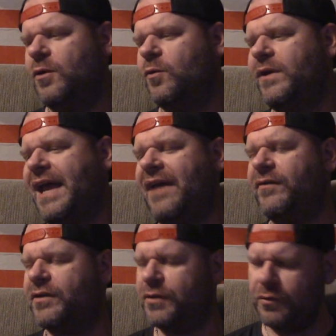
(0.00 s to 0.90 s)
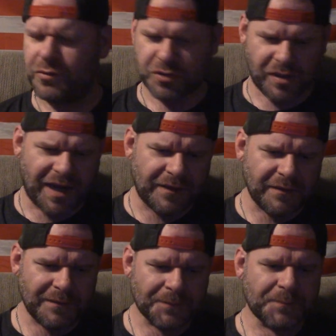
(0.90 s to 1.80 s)
We have a new
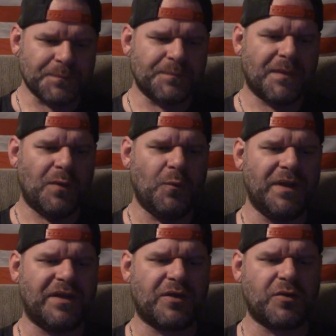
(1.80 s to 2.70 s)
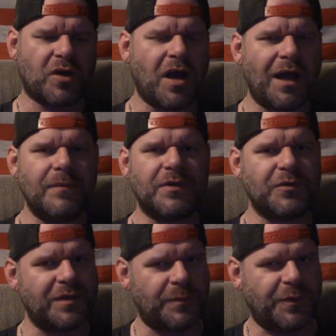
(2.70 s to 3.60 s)
trend with crime and
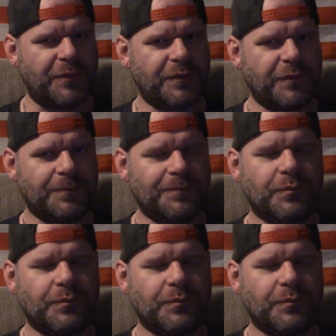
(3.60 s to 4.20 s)
criminals.